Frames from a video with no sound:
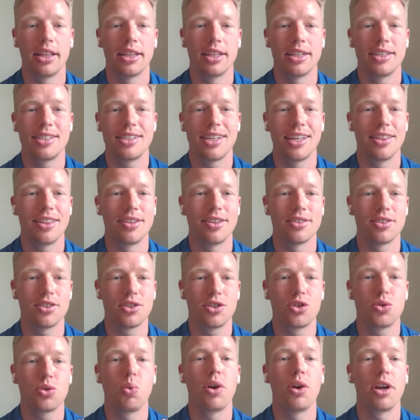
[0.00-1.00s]
let's say
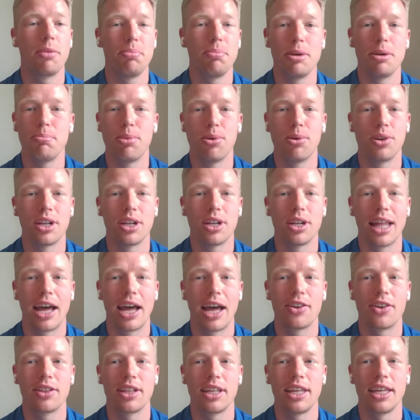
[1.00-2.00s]
there's 20 people in a
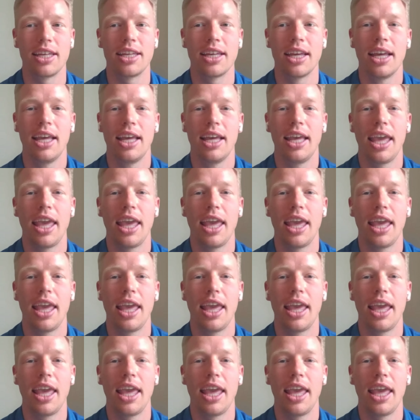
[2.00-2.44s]
ladder league.